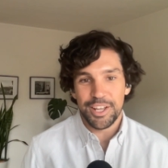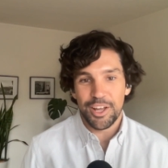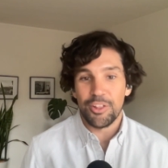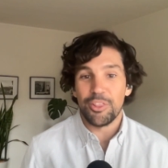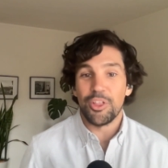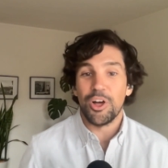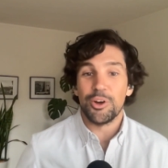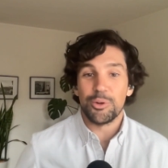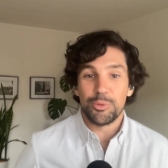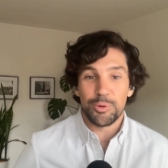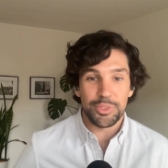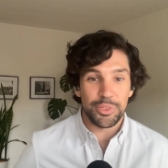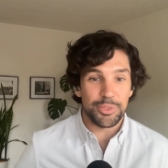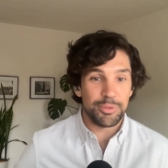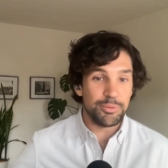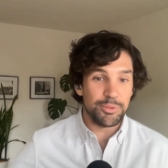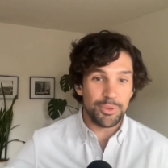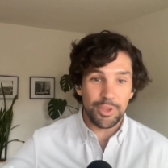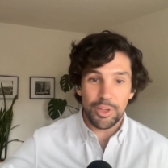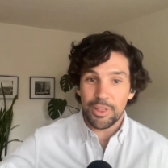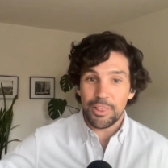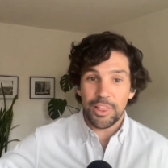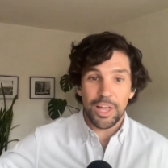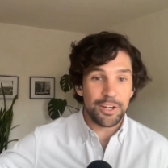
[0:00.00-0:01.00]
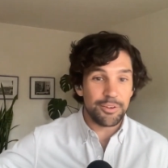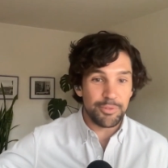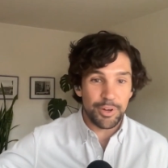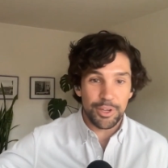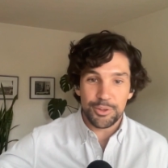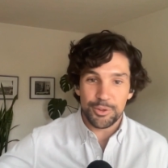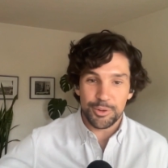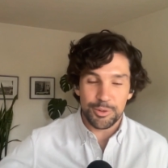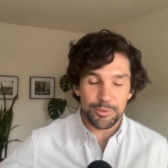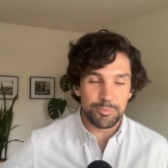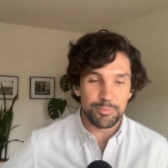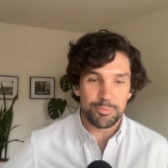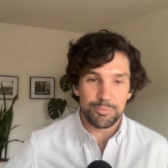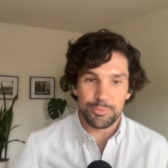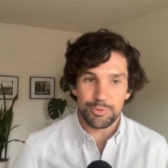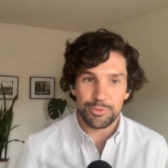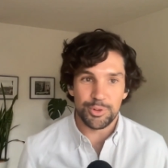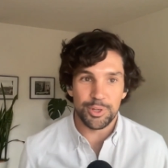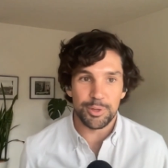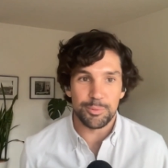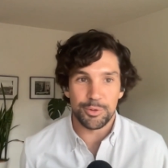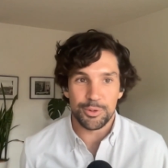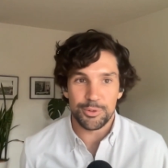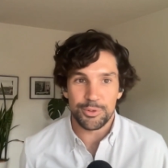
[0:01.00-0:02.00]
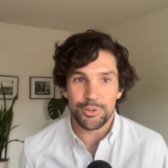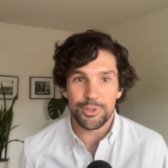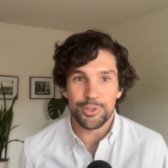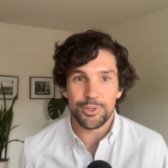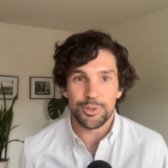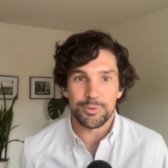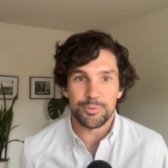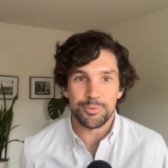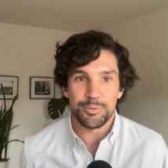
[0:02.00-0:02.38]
along yeah. with a lot of other streamers too.